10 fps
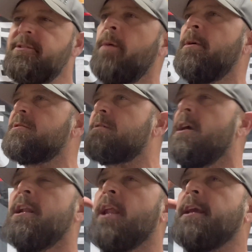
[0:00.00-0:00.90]
almost
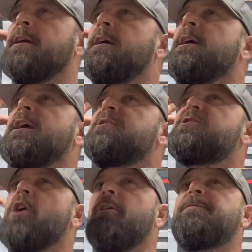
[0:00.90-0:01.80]
like it's
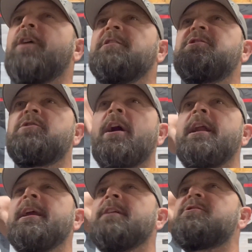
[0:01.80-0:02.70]
so
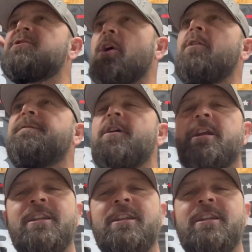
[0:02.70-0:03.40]
frustrating and so fucking